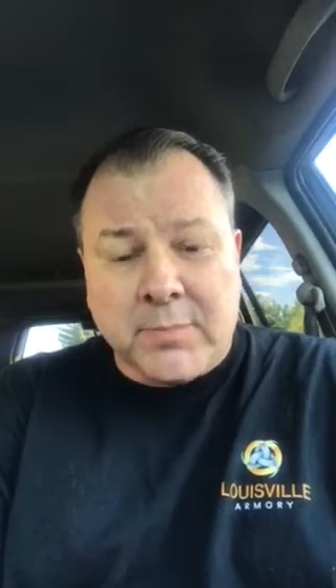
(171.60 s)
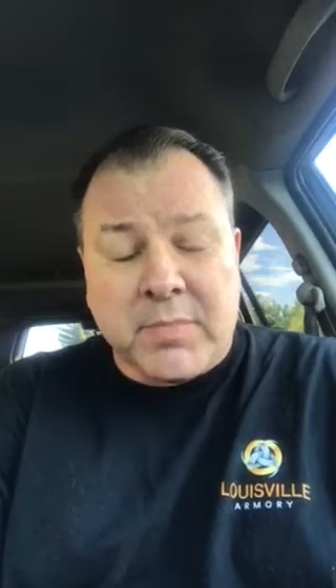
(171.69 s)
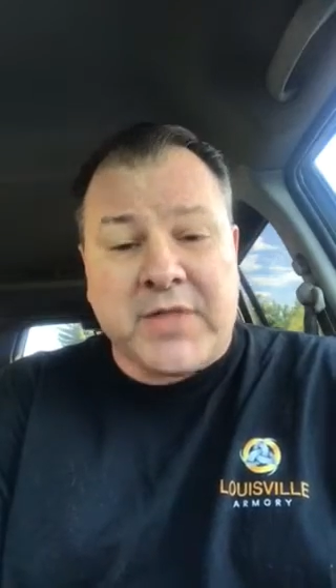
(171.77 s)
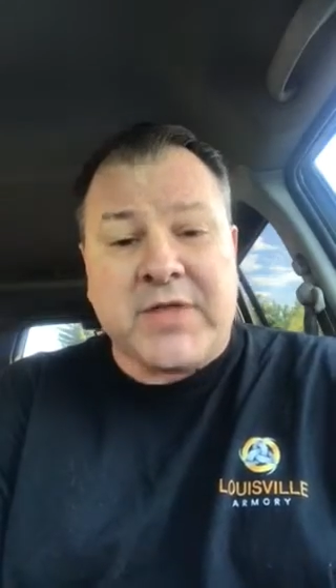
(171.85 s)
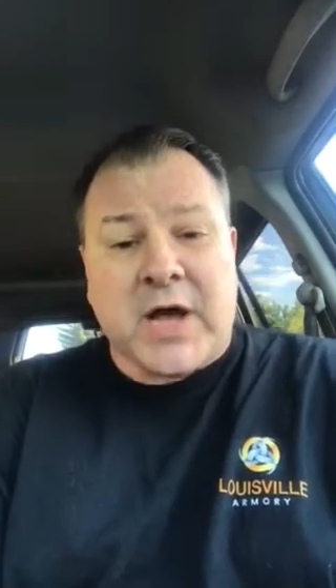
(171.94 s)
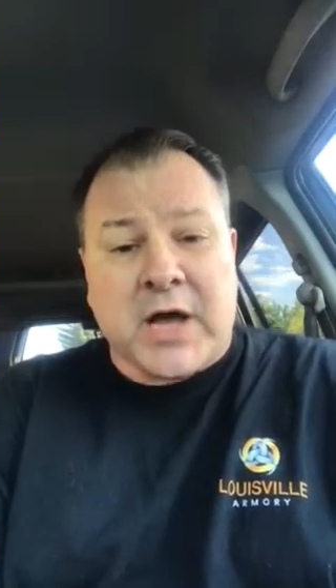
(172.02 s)

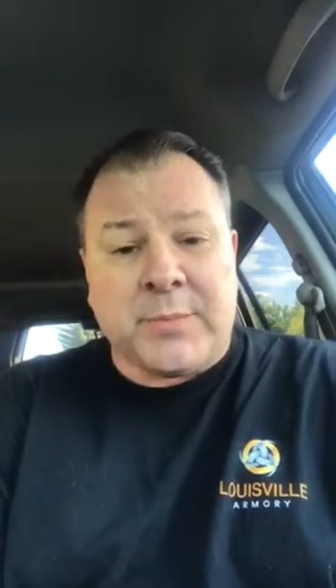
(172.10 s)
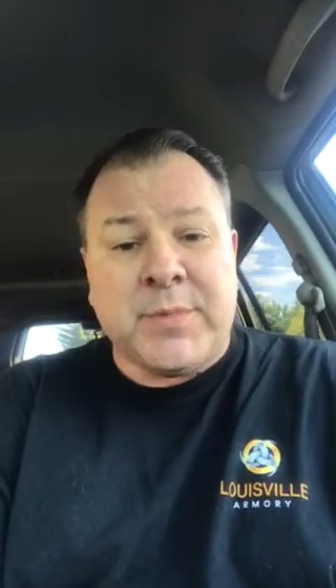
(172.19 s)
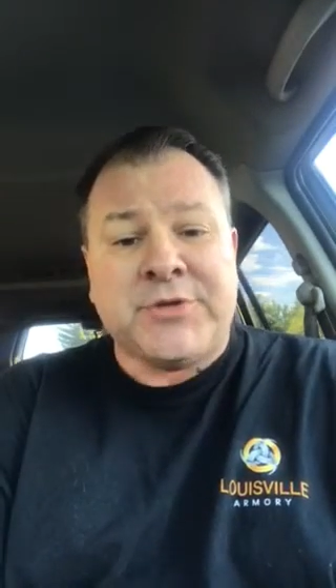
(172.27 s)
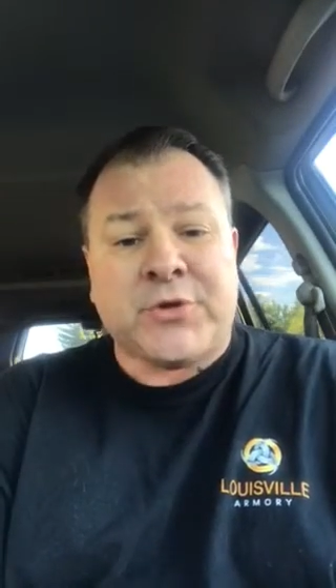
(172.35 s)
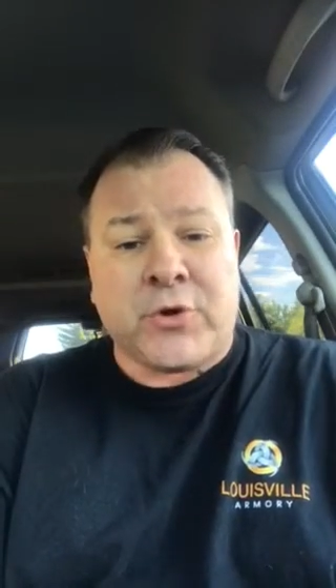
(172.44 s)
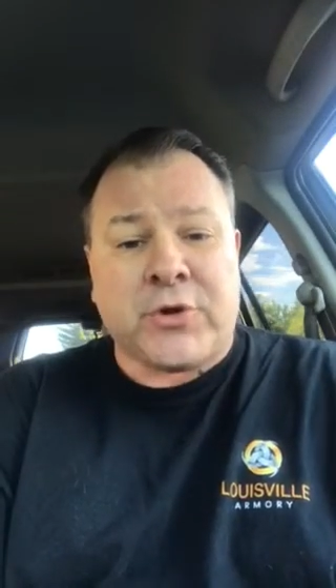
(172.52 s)
by the
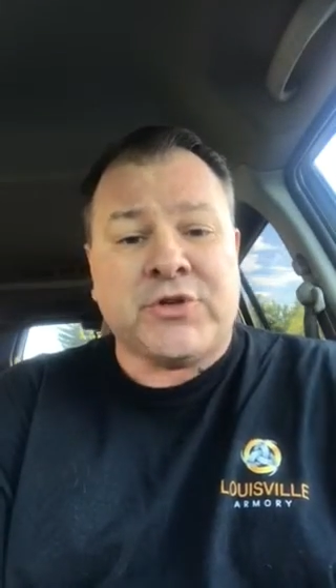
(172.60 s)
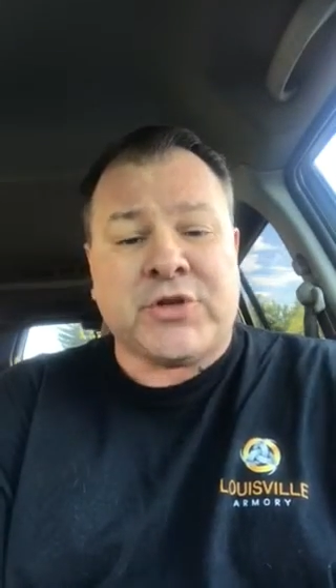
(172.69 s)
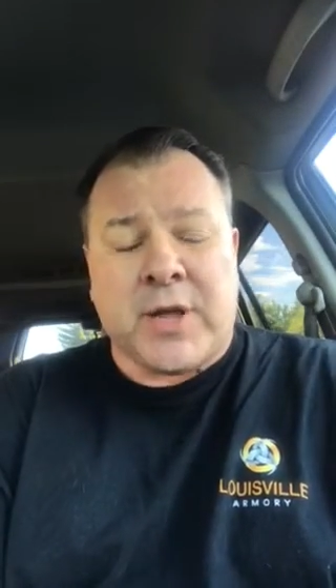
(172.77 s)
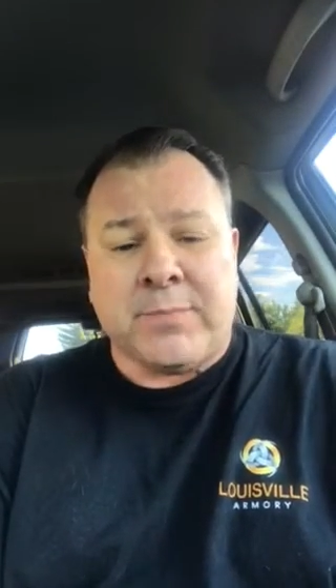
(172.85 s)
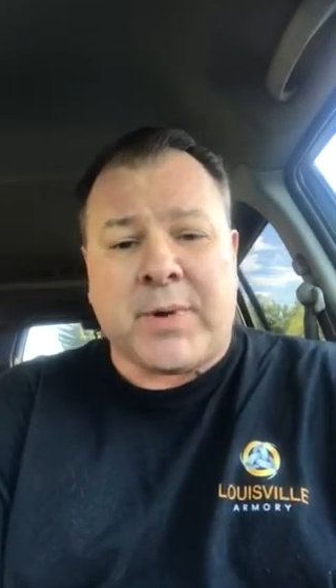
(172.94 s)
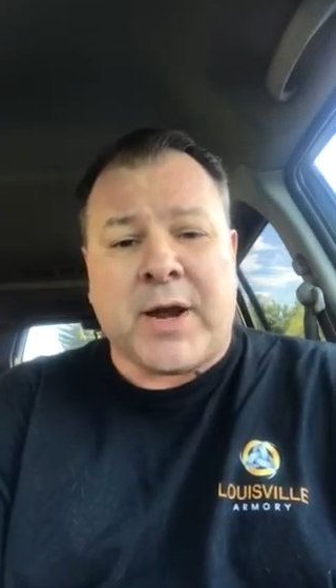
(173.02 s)
Ottoman Turkish
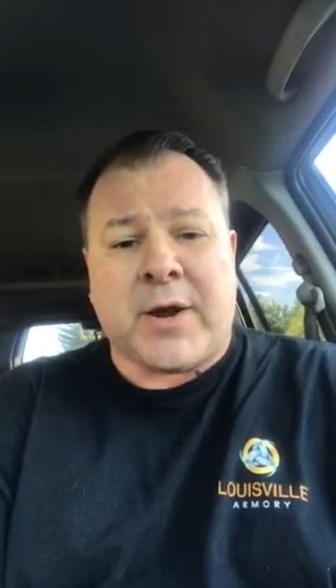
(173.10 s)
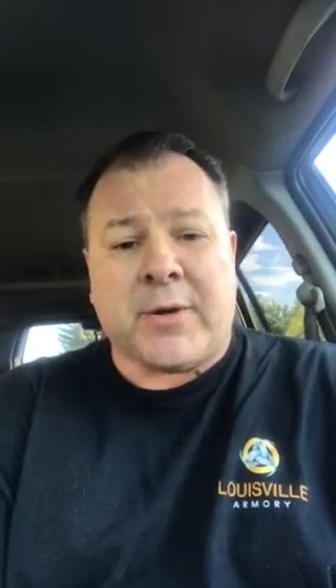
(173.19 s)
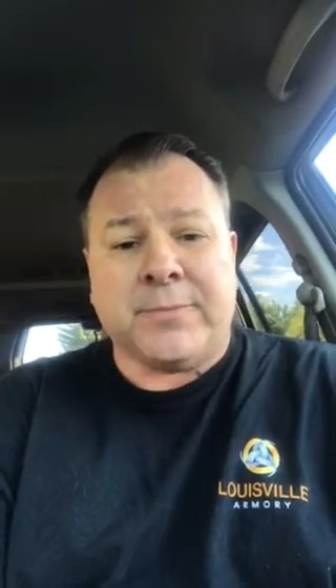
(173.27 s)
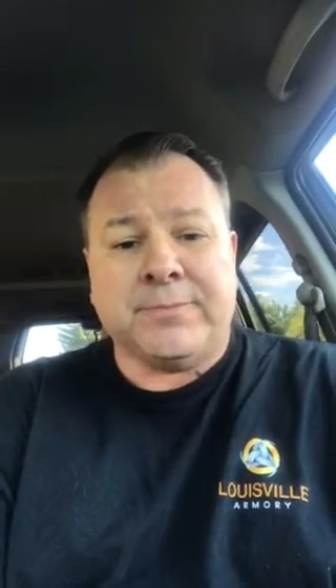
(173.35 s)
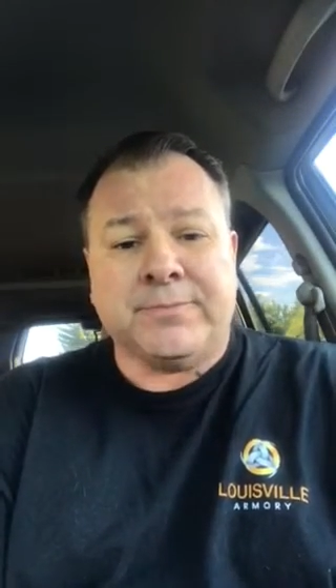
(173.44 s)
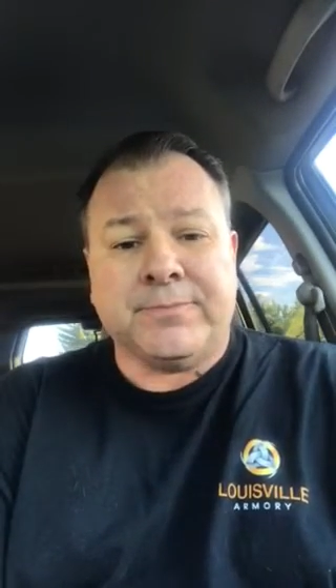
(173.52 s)
Empire.
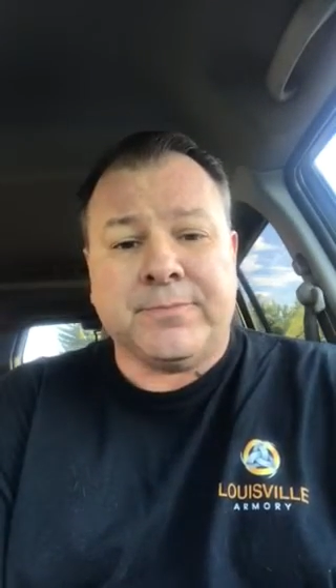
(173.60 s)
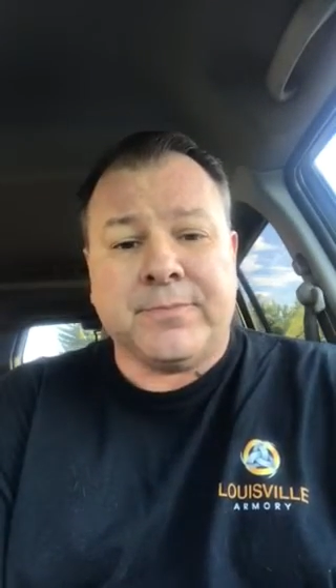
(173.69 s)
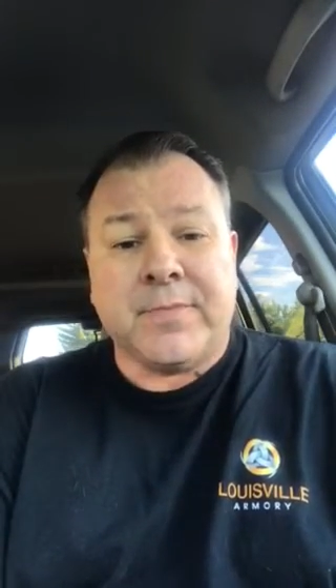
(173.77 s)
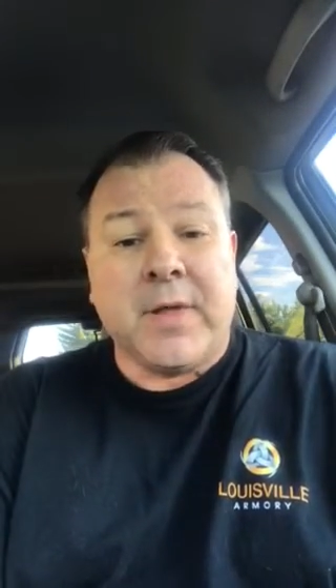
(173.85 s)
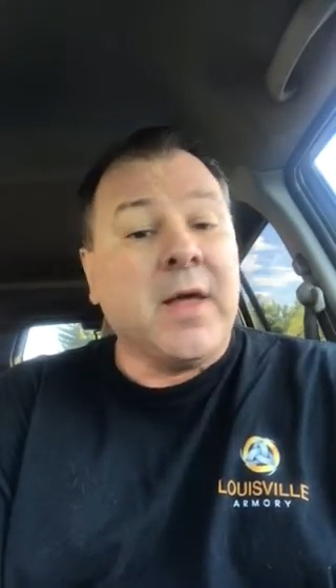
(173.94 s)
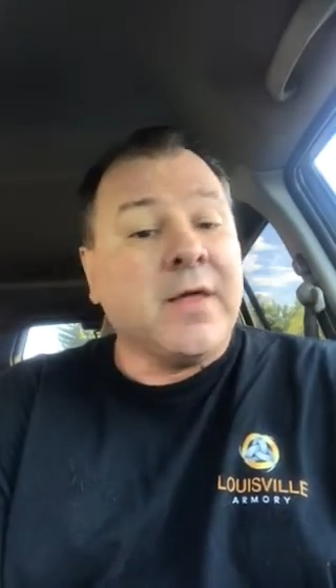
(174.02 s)

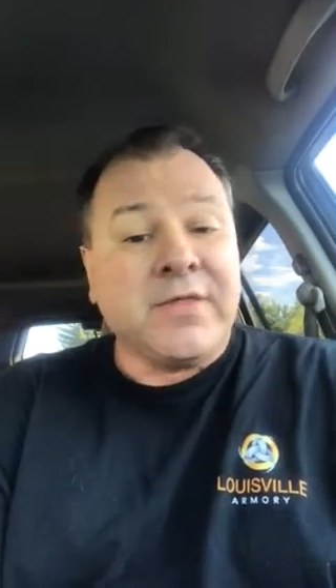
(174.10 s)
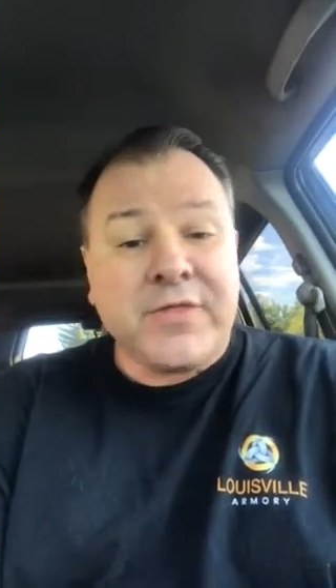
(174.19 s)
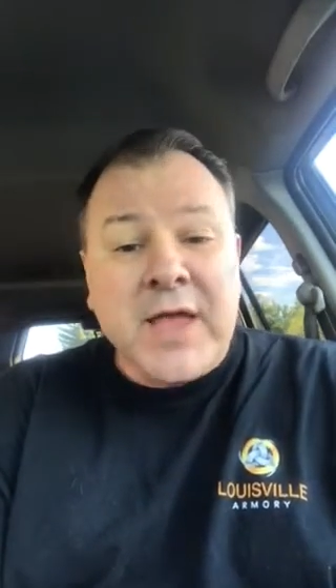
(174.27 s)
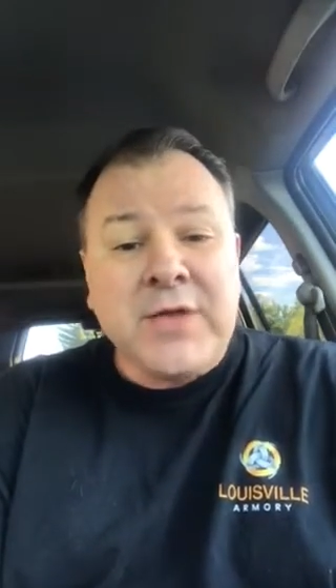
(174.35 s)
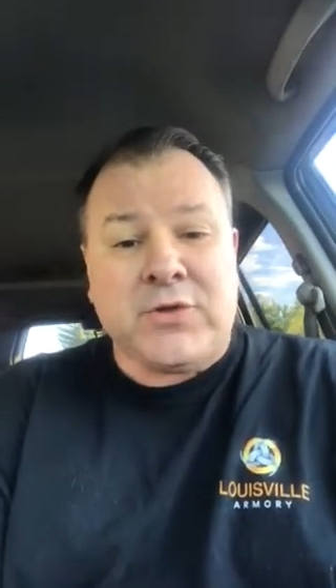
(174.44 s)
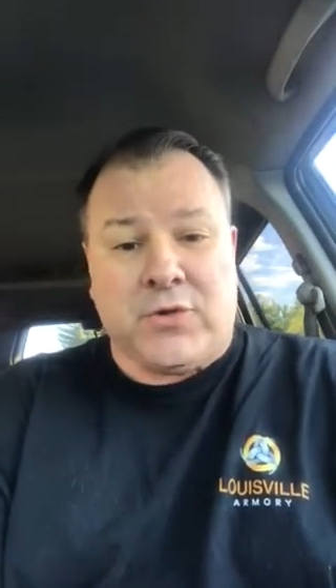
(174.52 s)

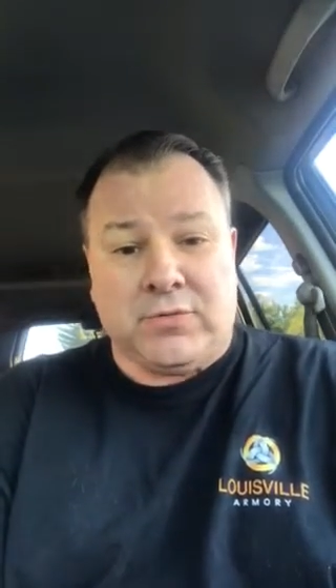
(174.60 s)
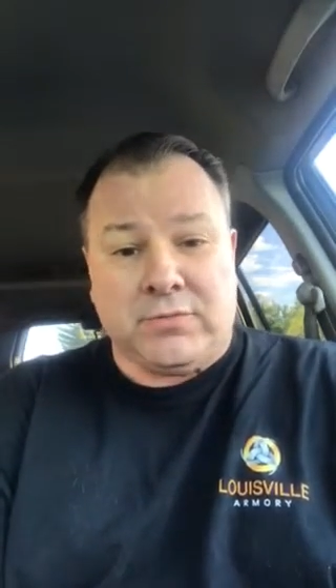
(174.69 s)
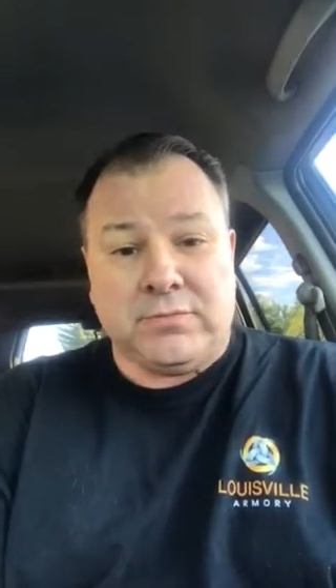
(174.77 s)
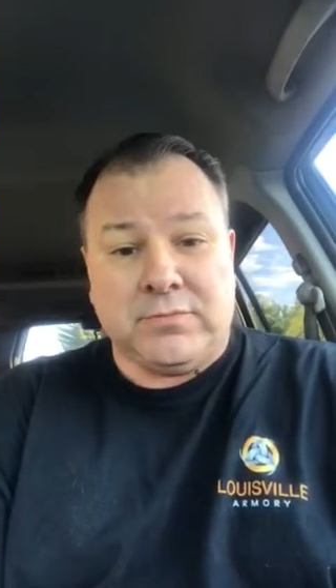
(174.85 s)
Thank you